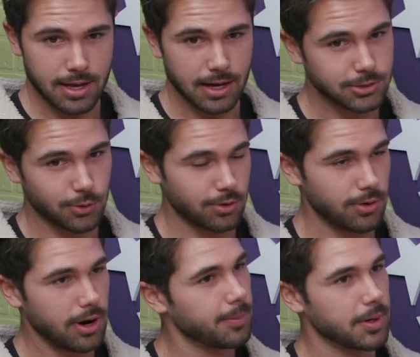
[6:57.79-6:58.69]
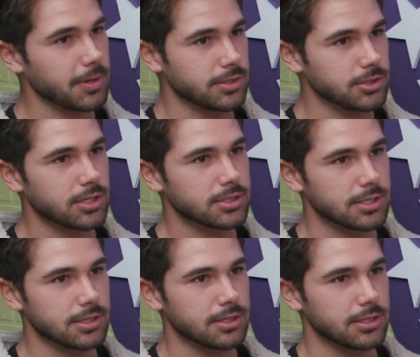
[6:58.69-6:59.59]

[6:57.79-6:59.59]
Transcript: And I told her, well, I'm going to be in Jersey.